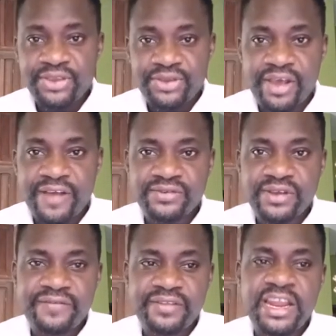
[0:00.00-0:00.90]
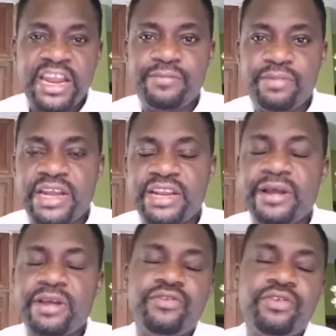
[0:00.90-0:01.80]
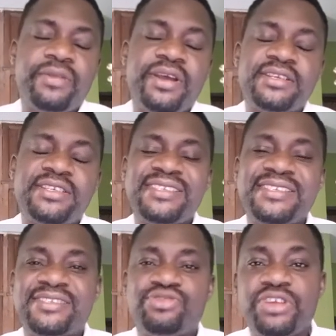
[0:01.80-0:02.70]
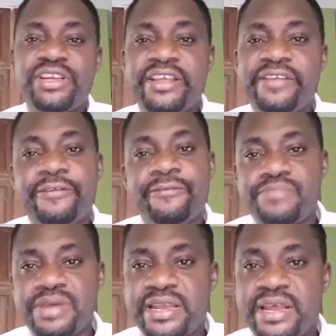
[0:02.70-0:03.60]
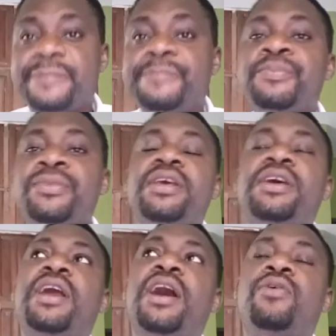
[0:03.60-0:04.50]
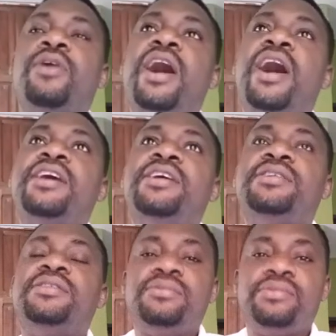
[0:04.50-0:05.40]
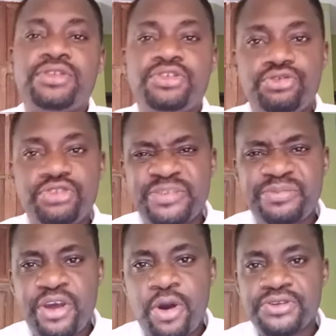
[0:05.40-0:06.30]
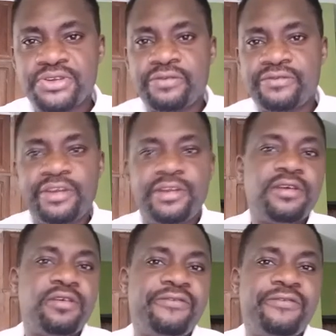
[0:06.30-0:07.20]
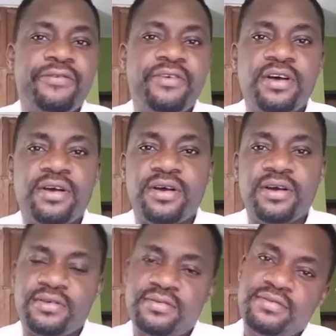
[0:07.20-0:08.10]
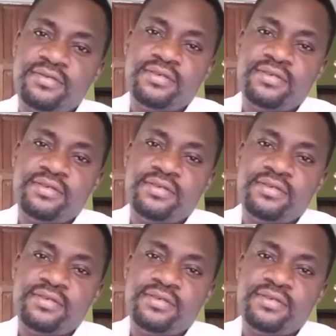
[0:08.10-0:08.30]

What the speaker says: You have to have that at the back of your mind. This is strictly for beginner. Now, I want to do this because of a lot of